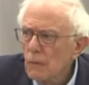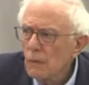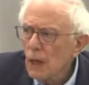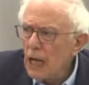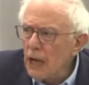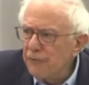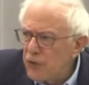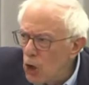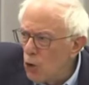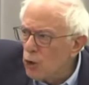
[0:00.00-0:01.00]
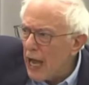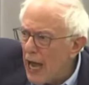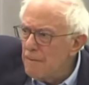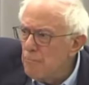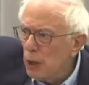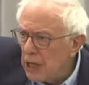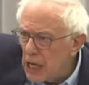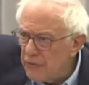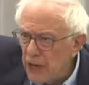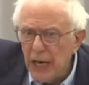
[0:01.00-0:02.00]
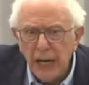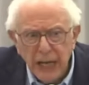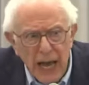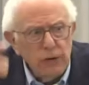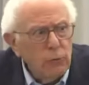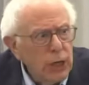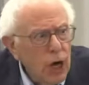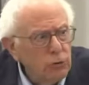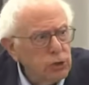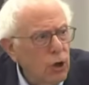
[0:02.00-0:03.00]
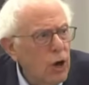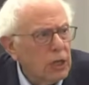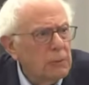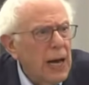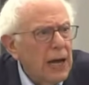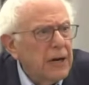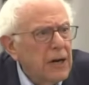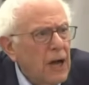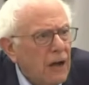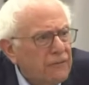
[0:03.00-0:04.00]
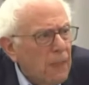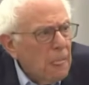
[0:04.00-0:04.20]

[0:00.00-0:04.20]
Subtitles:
If you can believe it, and again, we don't talk about it enough,